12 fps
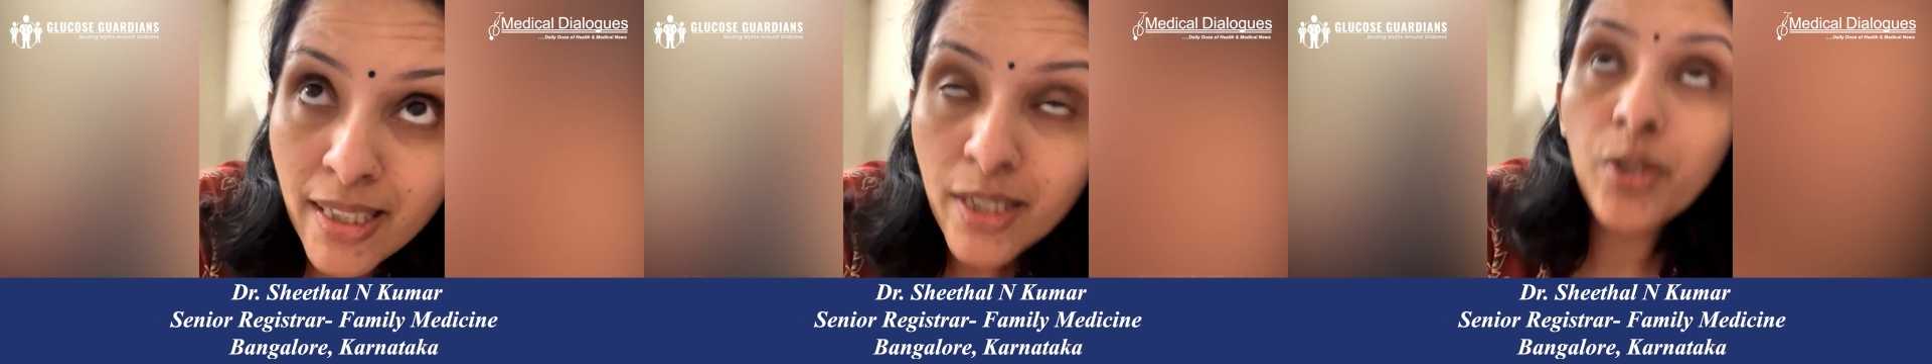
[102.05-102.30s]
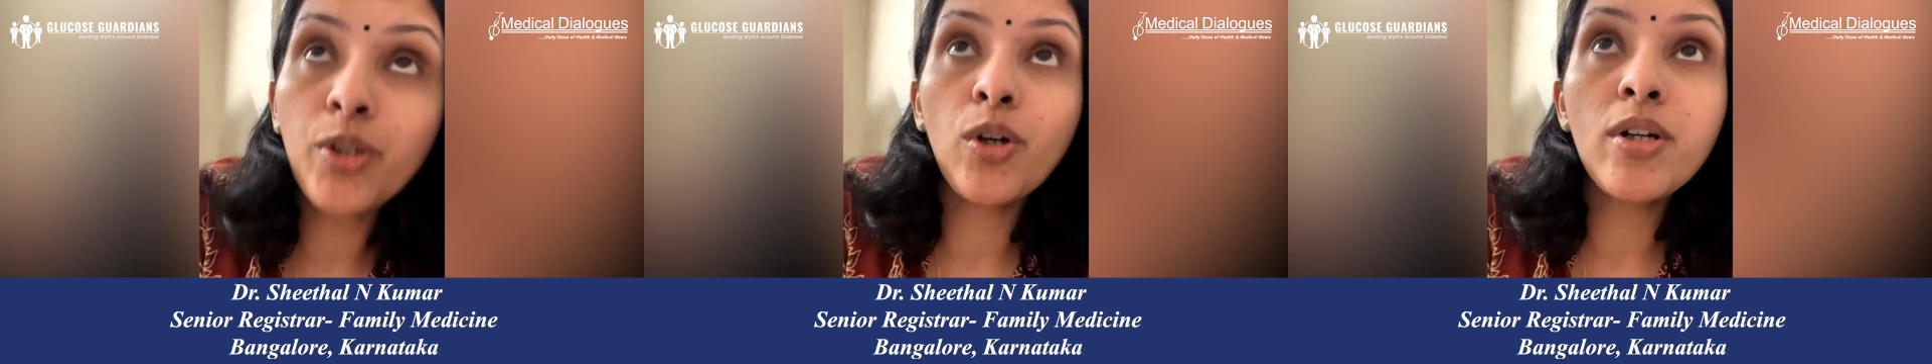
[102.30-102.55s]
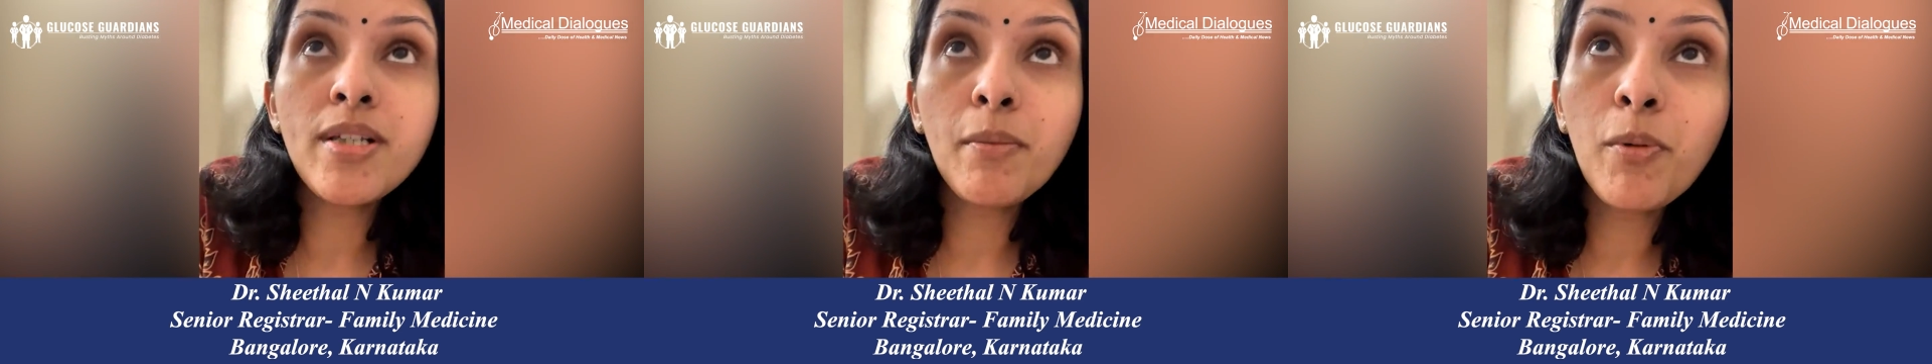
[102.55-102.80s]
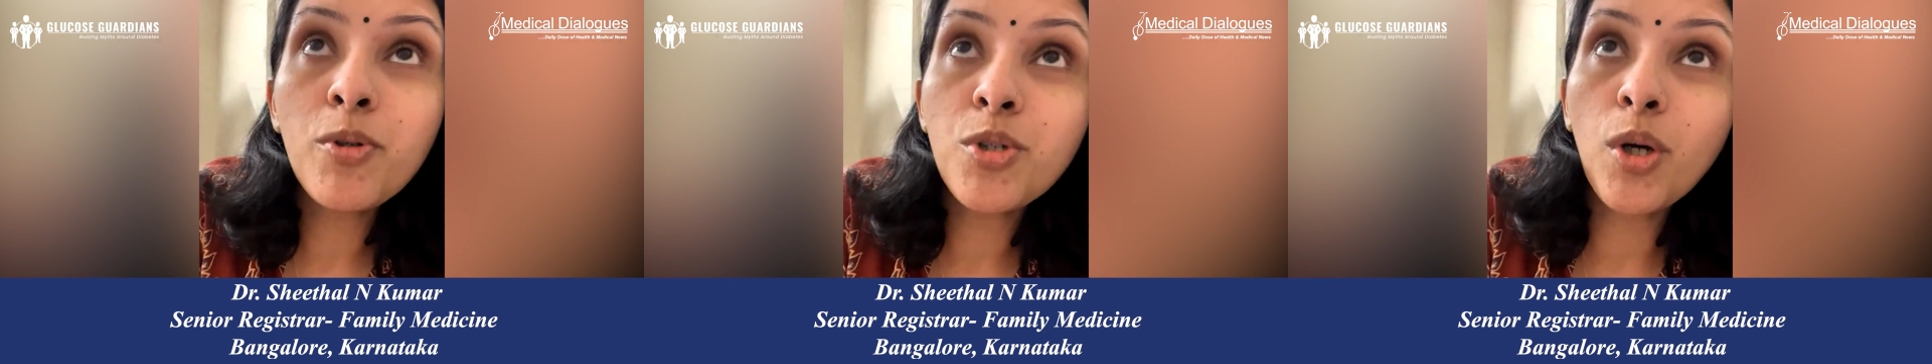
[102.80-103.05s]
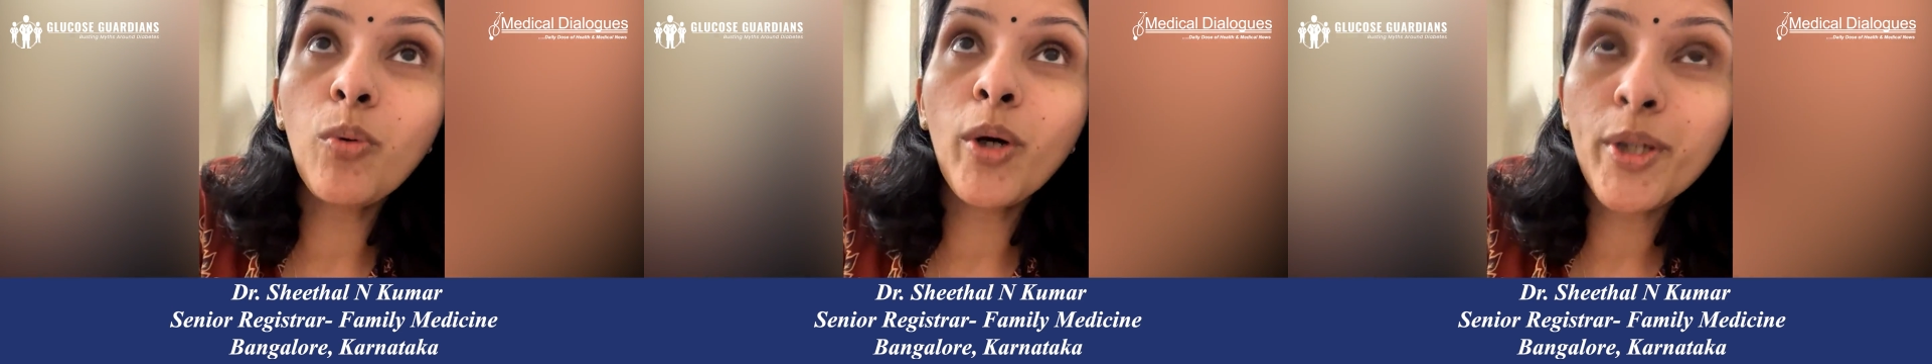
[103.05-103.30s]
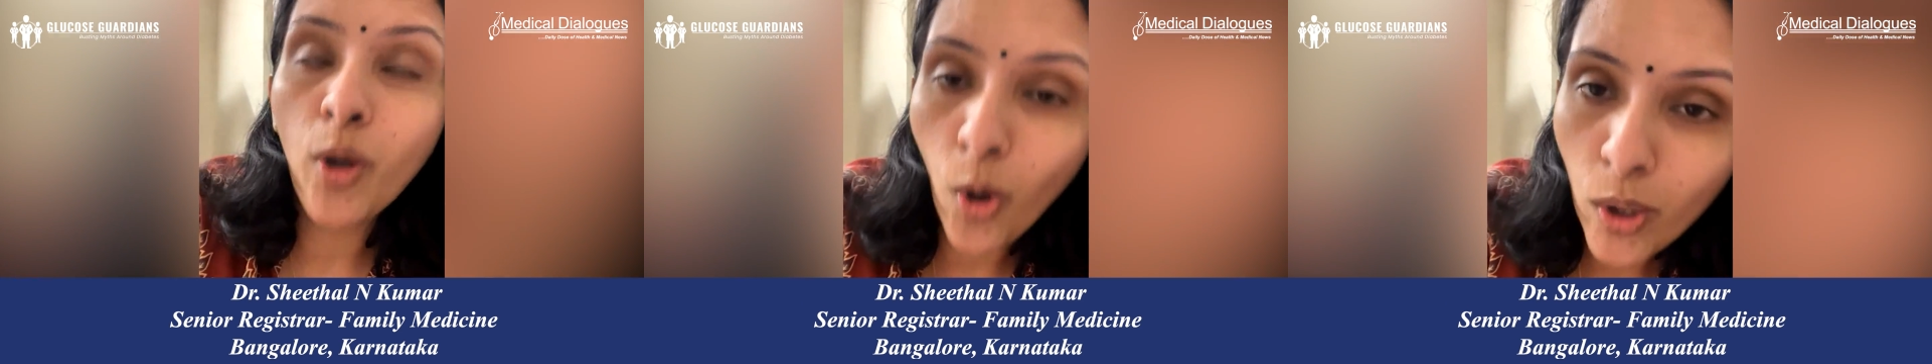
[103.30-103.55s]
You're not supposed to
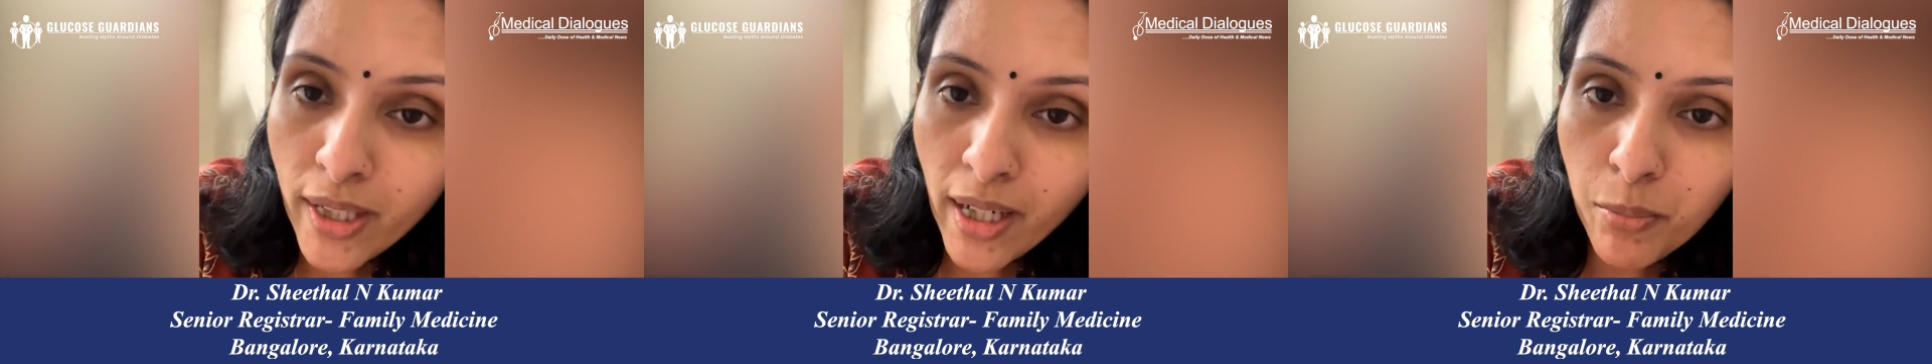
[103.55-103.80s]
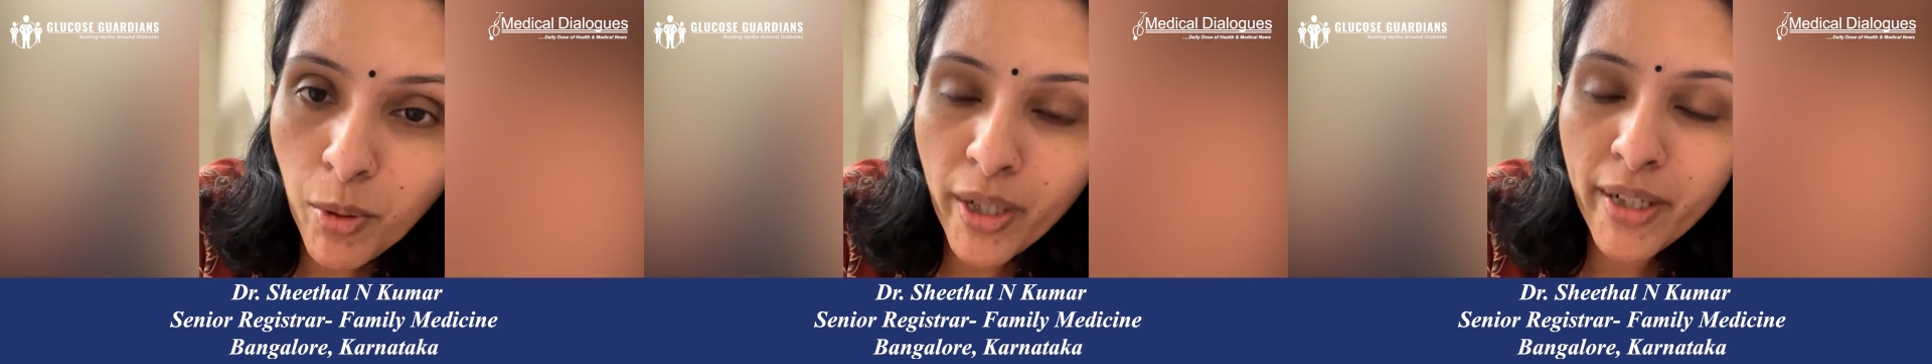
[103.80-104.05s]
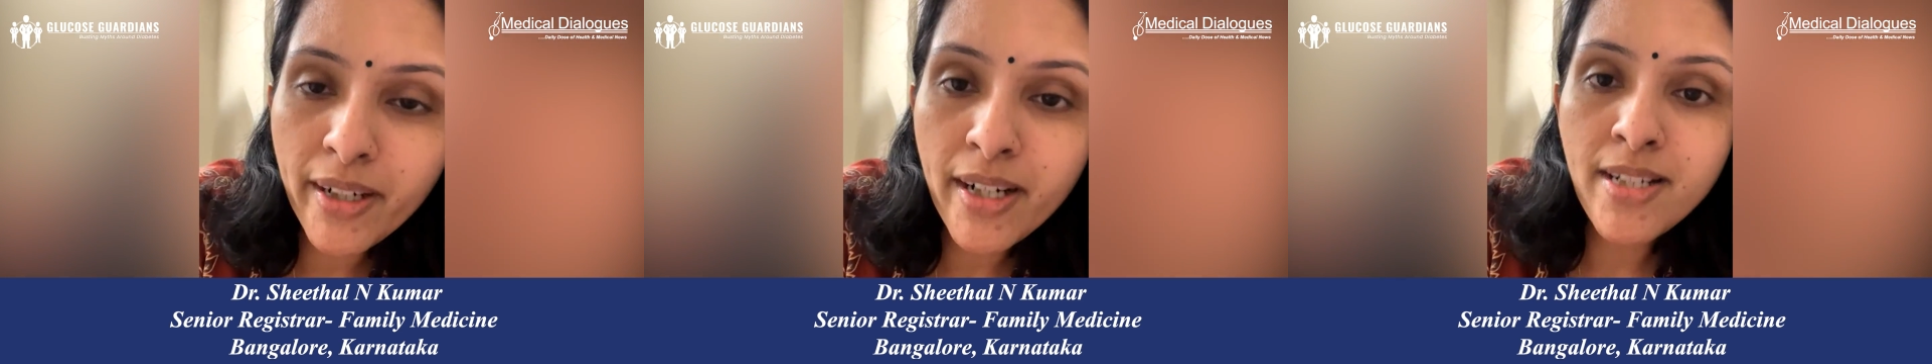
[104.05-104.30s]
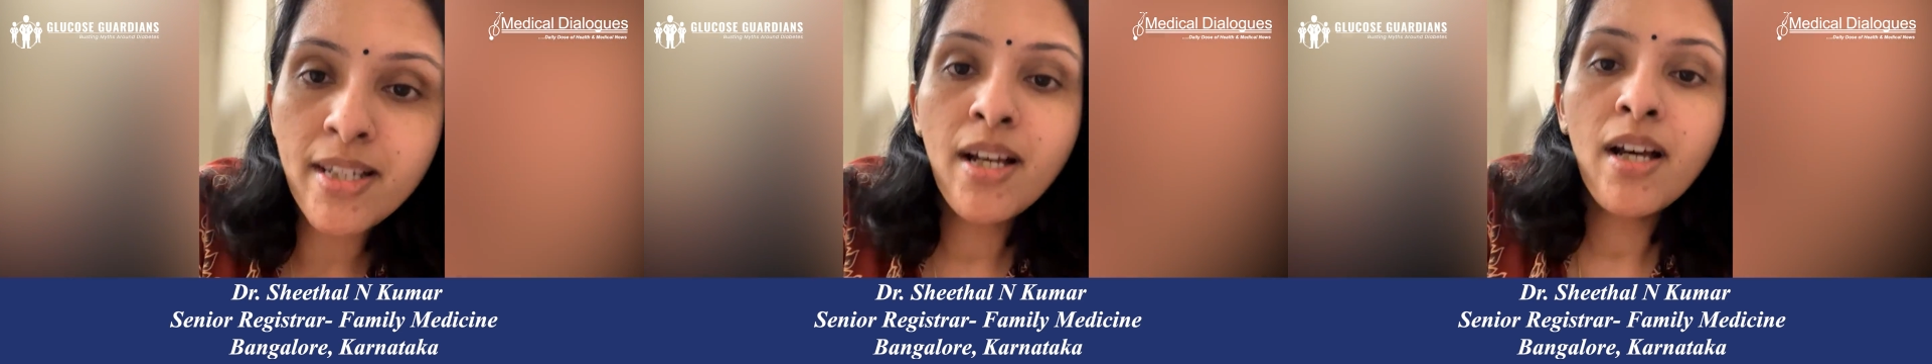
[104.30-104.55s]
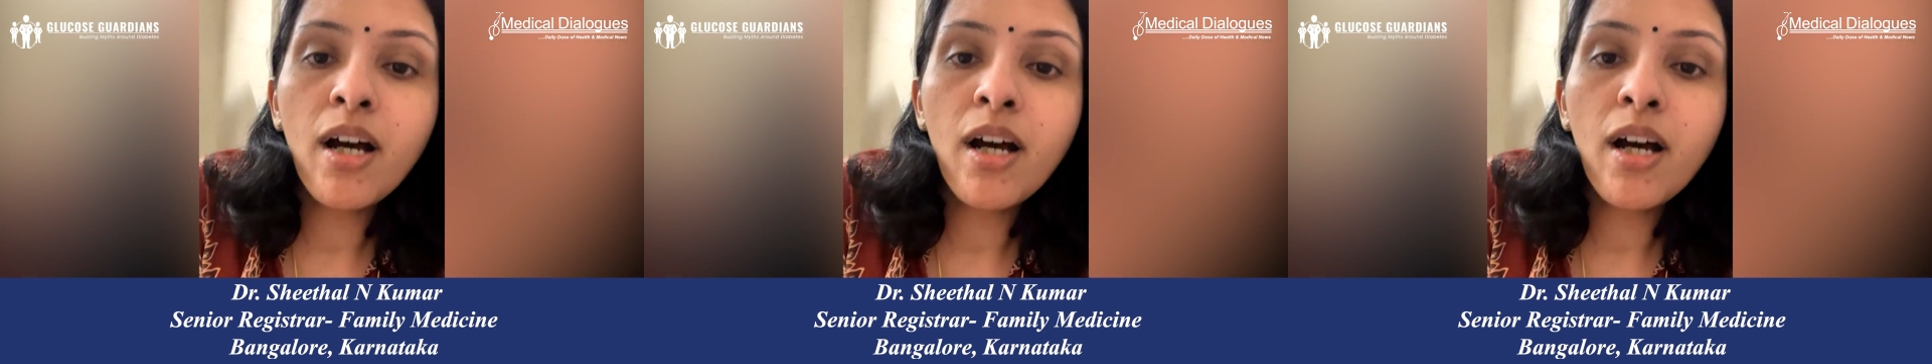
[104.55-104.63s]
avoid all carbohydrates.